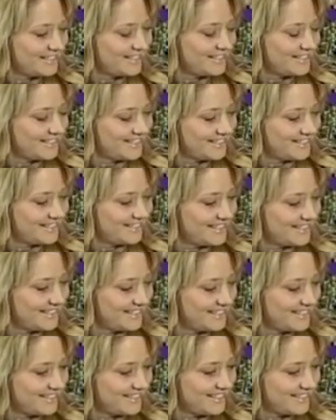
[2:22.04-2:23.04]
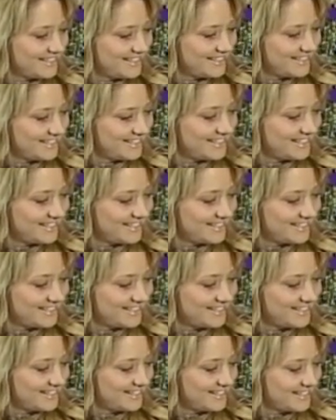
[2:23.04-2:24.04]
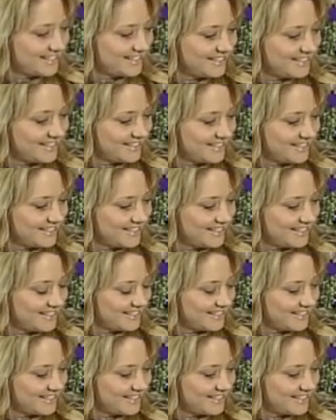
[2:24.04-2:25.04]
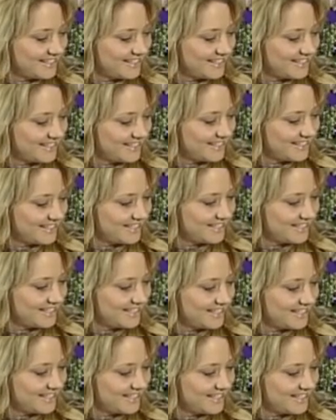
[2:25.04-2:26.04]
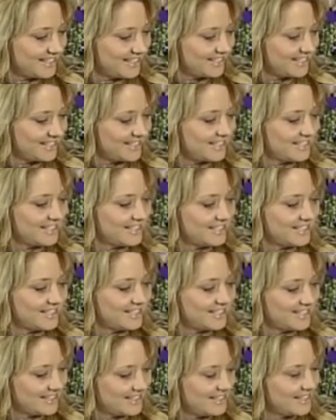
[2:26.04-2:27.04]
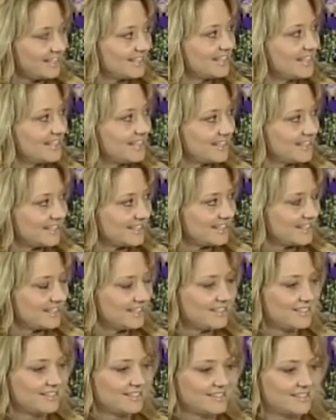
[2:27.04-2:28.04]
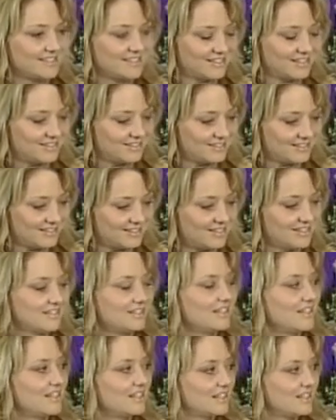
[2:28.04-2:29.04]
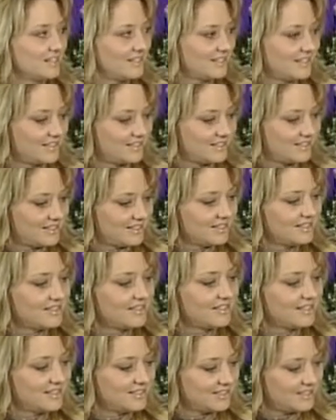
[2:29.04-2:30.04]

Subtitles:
[no speech]